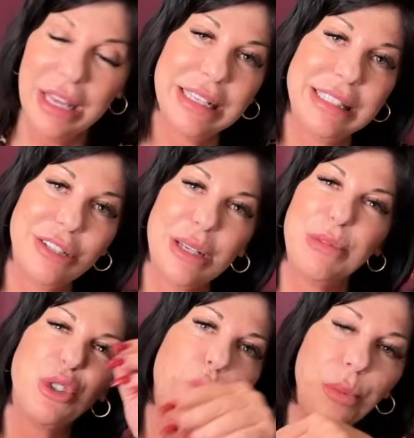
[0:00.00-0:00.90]
Because here
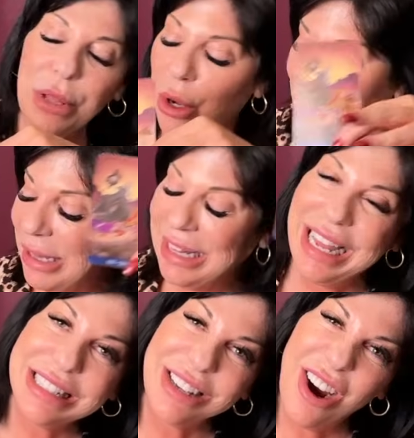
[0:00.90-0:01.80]
comes Scorpio. And the
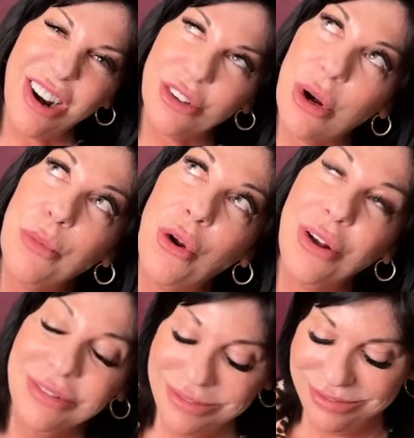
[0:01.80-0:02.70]
last card, drum
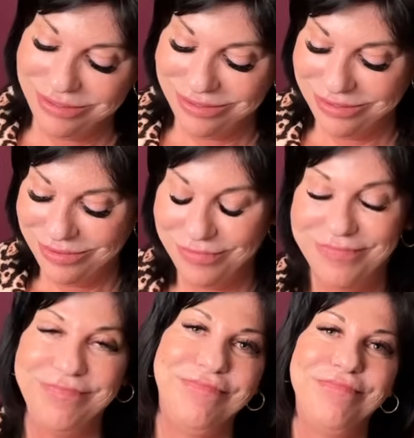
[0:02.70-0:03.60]
roll,
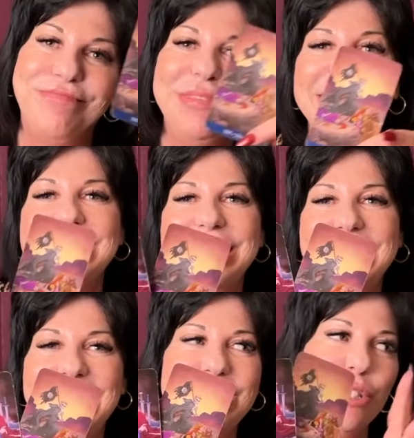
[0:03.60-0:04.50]
is the
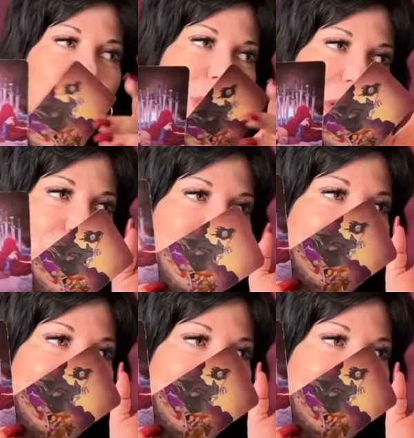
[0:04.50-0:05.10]
Ten of Swords. You